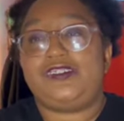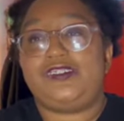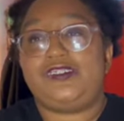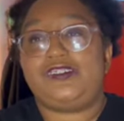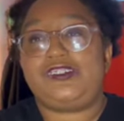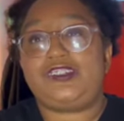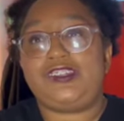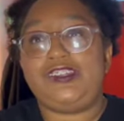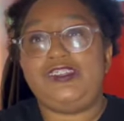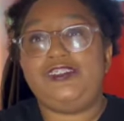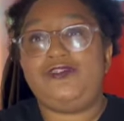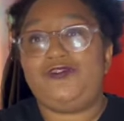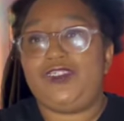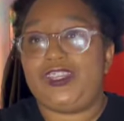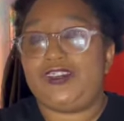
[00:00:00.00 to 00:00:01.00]

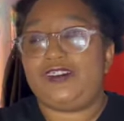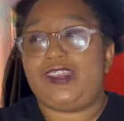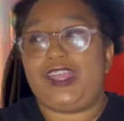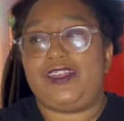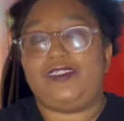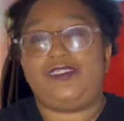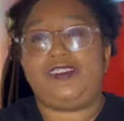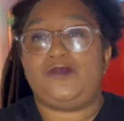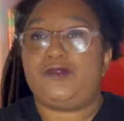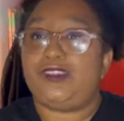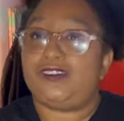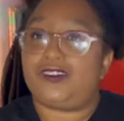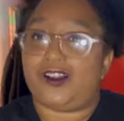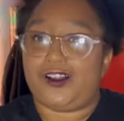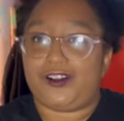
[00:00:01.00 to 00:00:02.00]
she's figuring out
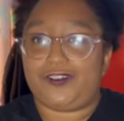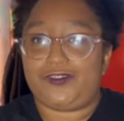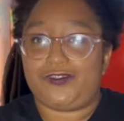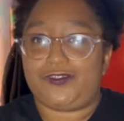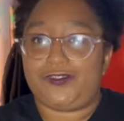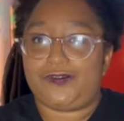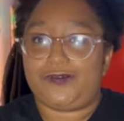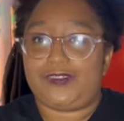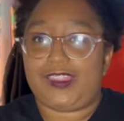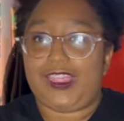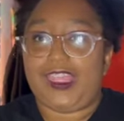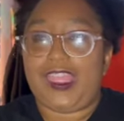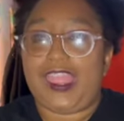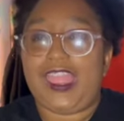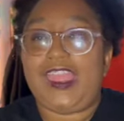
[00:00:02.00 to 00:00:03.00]
something's off,
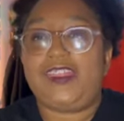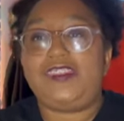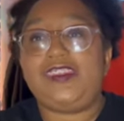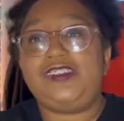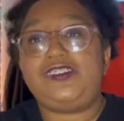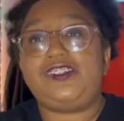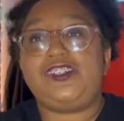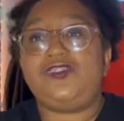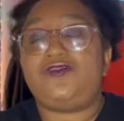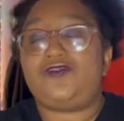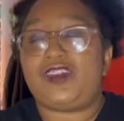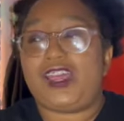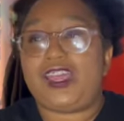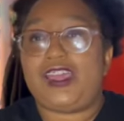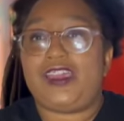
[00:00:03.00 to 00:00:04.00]
and then she
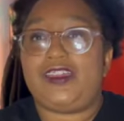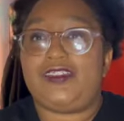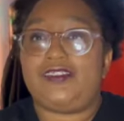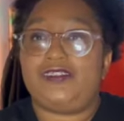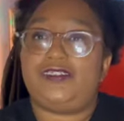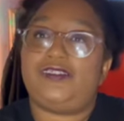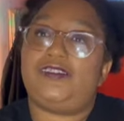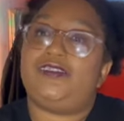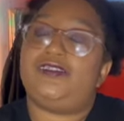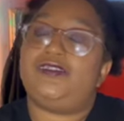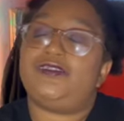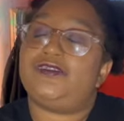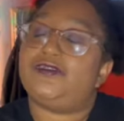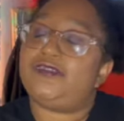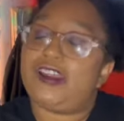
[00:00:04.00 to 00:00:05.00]
finds
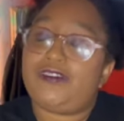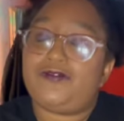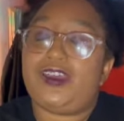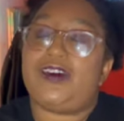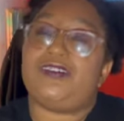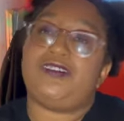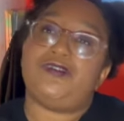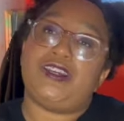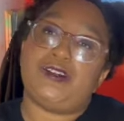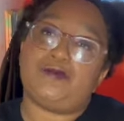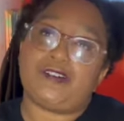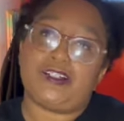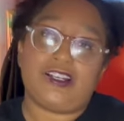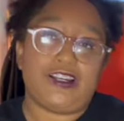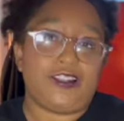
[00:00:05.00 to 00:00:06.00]
Great Value
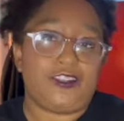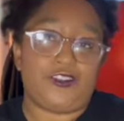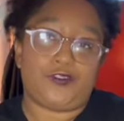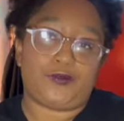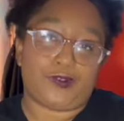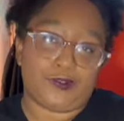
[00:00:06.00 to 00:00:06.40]
Edward Cullen's room,